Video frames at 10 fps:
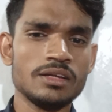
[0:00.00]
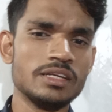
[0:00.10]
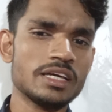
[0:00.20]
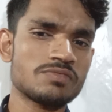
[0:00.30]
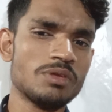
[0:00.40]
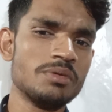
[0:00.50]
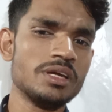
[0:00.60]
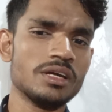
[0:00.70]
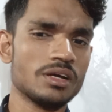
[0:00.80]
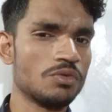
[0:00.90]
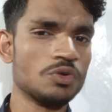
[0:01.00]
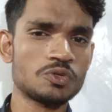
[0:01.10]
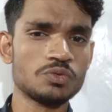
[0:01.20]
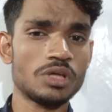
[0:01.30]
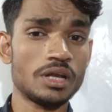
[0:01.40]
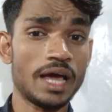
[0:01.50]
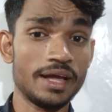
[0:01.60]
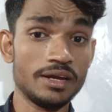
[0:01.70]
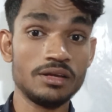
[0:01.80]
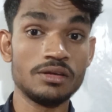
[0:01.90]
index will be go to the
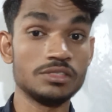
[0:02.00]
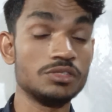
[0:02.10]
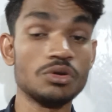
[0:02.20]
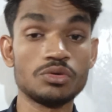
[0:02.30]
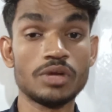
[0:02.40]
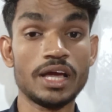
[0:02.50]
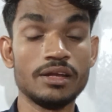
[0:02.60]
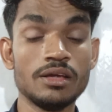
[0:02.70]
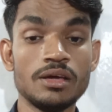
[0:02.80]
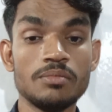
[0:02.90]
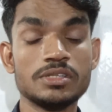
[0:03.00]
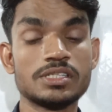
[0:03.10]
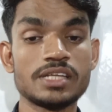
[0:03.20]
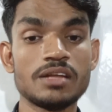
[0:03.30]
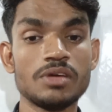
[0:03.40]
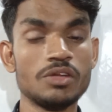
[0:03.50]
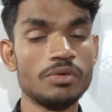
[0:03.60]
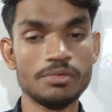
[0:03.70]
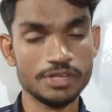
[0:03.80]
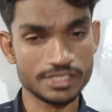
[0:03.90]
9, 0 to 9, means 10 value
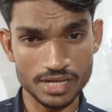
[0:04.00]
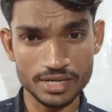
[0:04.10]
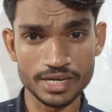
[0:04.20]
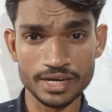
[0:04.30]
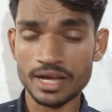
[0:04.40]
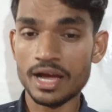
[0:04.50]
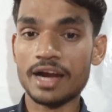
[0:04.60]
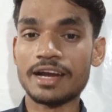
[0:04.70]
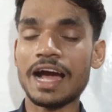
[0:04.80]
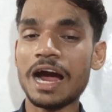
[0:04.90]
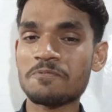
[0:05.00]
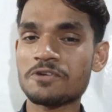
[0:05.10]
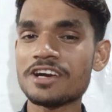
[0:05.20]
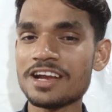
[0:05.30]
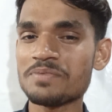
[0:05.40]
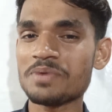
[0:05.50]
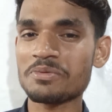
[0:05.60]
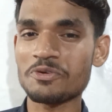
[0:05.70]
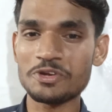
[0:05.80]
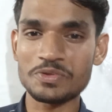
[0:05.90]
will be inserted. And after that we
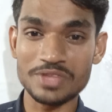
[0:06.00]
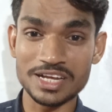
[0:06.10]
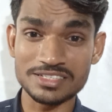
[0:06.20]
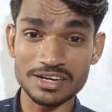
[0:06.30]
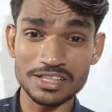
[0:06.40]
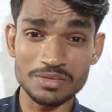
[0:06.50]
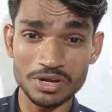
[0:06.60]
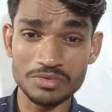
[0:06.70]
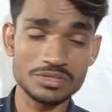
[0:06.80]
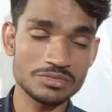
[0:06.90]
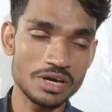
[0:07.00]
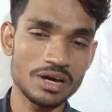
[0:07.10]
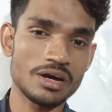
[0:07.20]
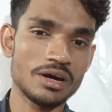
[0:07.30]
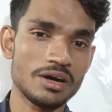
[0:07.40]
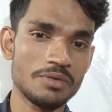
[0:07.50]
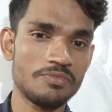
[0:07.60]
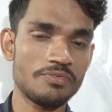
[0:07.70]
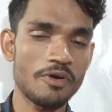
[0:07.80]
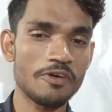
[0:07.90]
are going to the insert the value into the
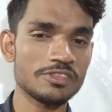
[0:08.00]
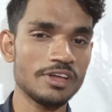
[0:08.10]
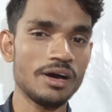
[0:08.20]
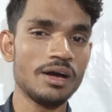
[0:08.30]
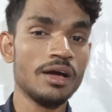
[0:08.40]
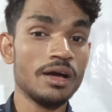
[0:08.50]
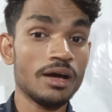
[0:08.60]
on the